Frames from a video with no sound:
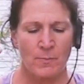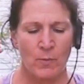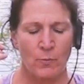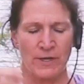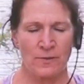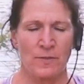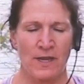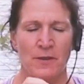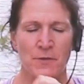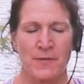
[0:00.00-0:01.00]
But
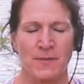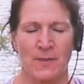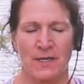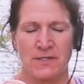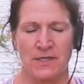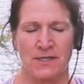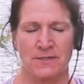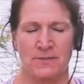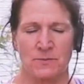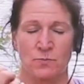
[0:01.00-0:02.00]
the other thing that it
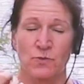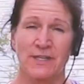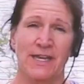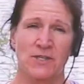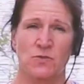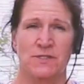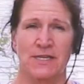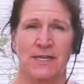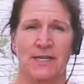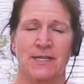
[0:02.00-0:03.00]
does, it's really
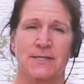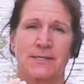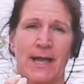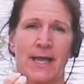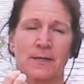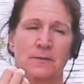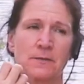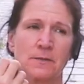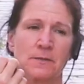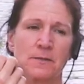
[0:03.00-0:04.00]
interesting, is that
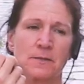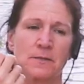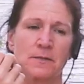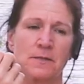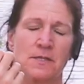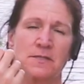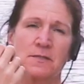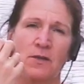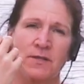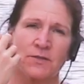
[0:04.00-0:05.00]

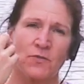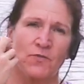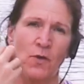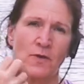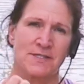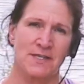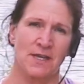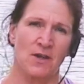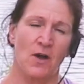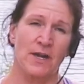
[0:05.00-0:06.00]
this is also
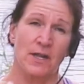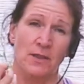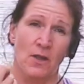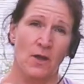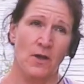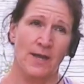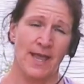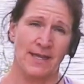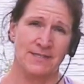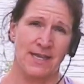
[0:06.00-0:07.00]
focusing on a long
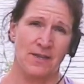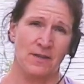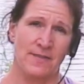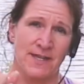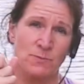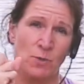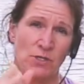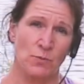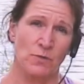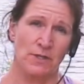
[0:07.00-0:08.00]
exhale, and that's
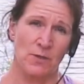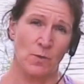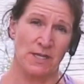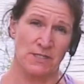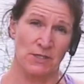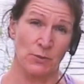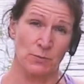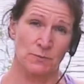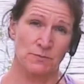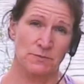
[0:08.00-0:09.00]
what you really want to do.